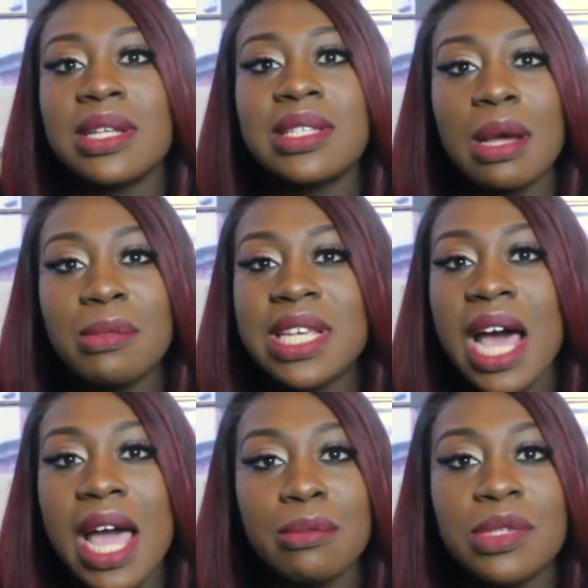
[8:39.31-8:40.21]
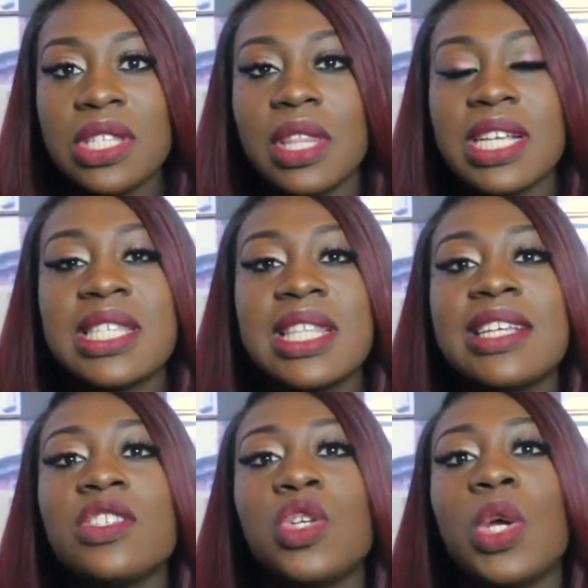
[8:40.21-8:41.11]
Sometimes there's
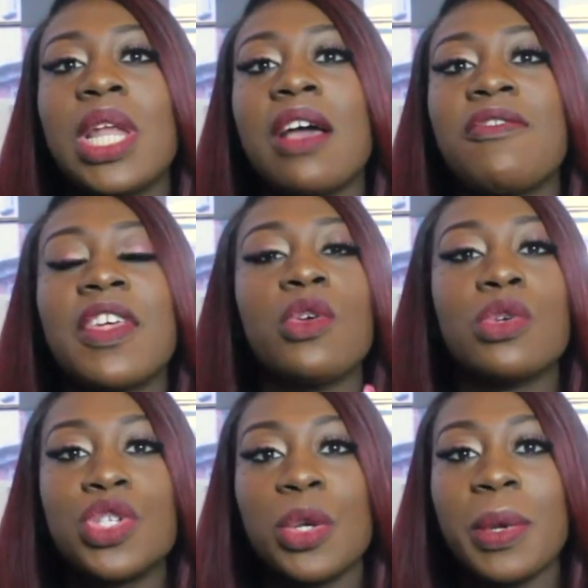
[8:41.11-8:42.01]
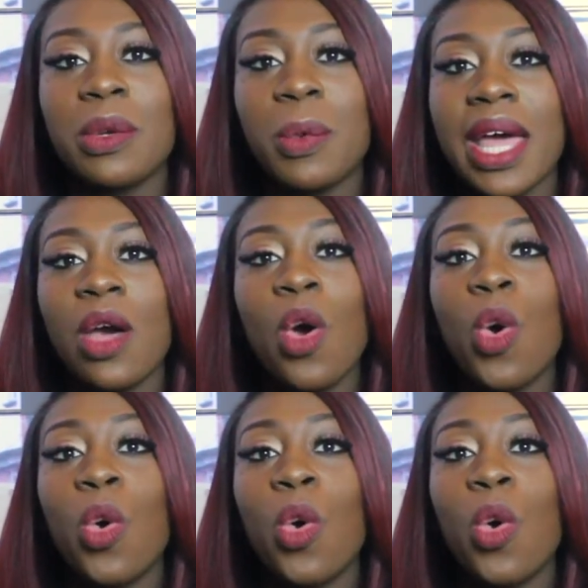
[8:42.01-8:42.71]
things in your life that you're doing where